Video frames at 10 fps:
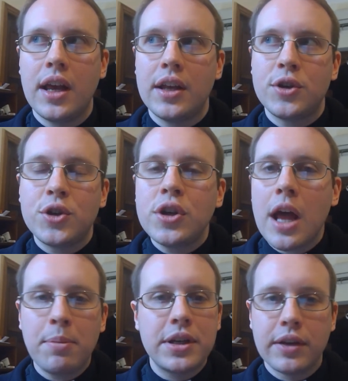it should
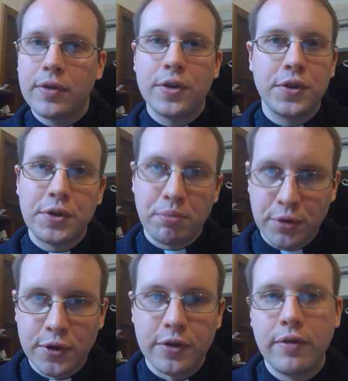not be difficult to
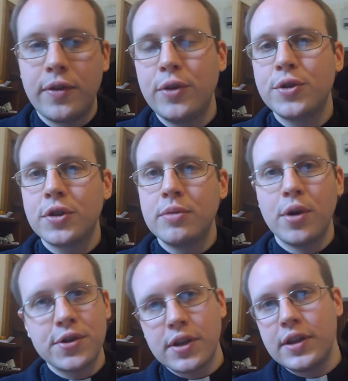prove. Usually
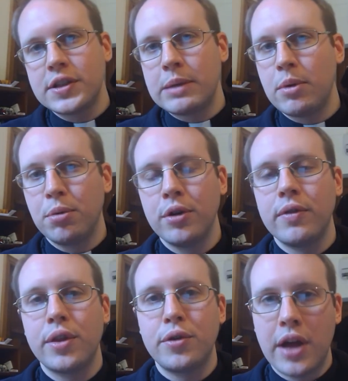most of these can be
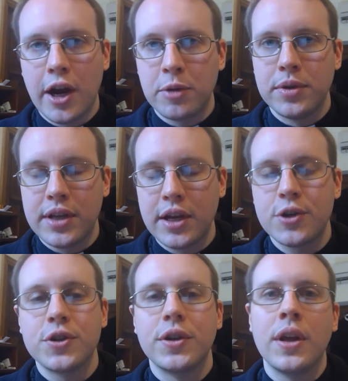proven through
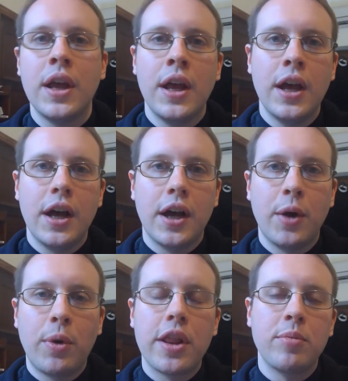documentation.
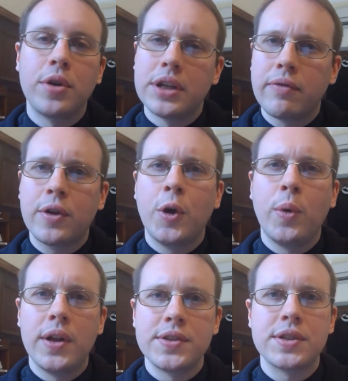One of the more difficult
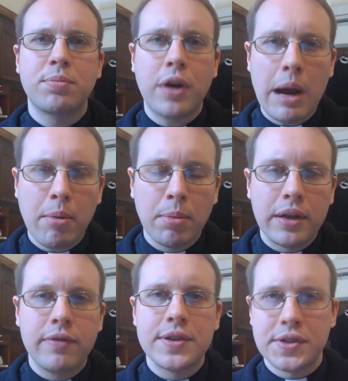ones is
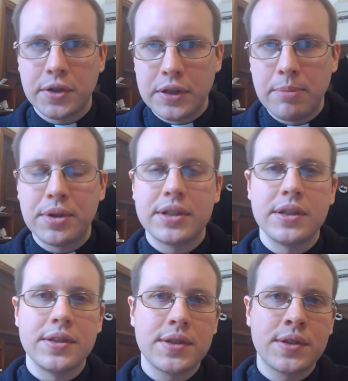probably physical
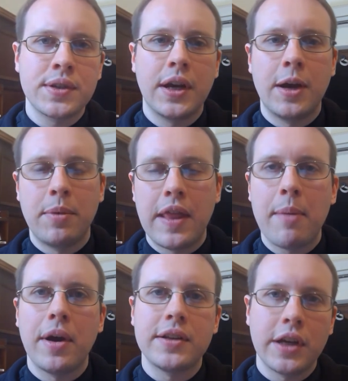impotence, and
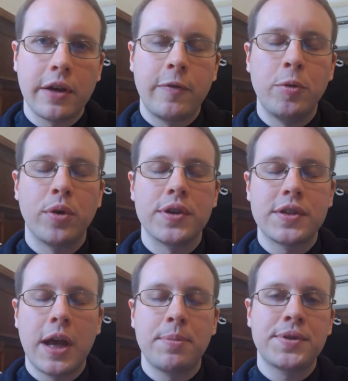that might take a few more
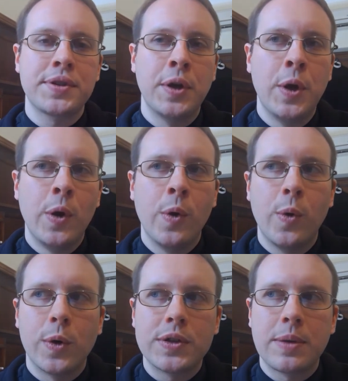steps,
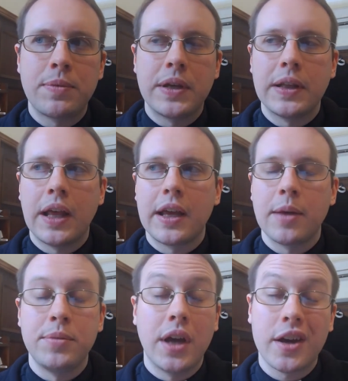or something like
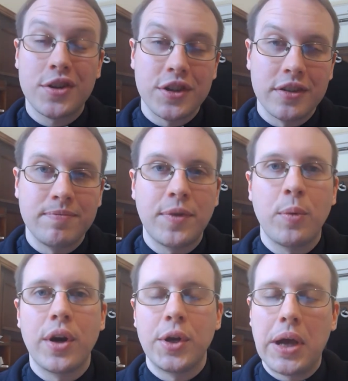abduction,
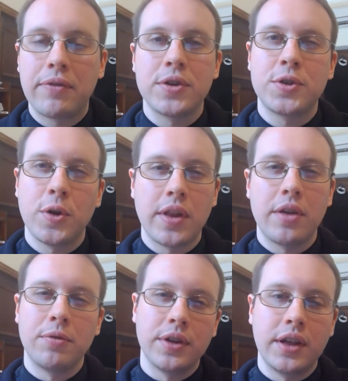where you have to show
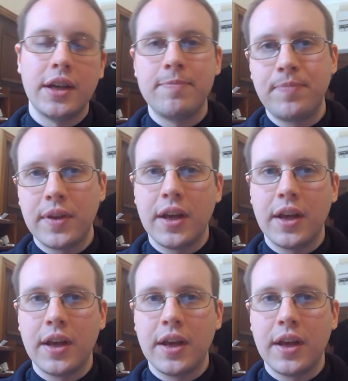that really